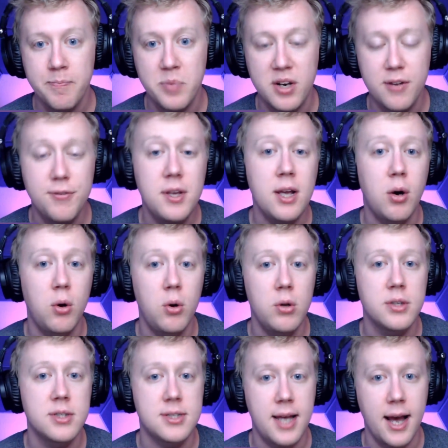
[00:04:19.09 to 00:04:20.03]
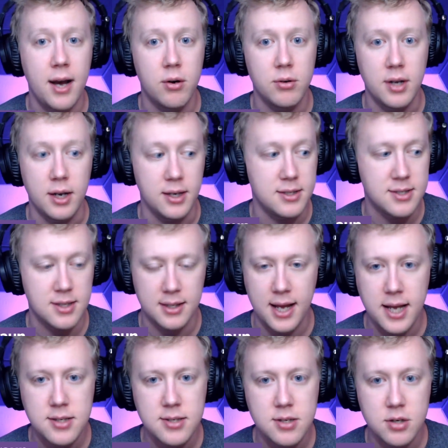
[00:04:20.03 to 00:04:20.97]
But if he holds out and it's the
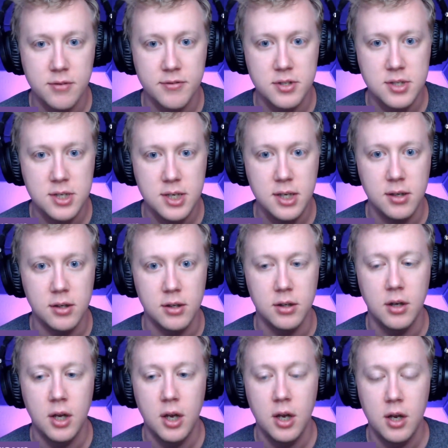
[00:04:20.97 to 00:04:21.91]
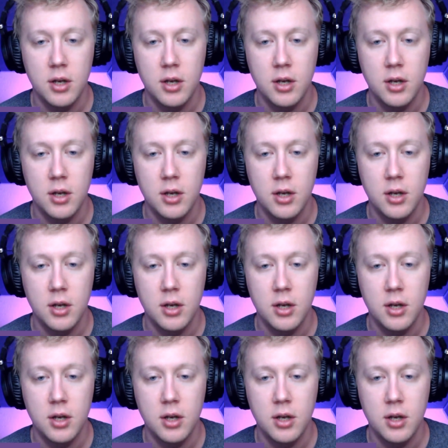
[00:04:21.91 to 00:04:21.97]
last year of his deal,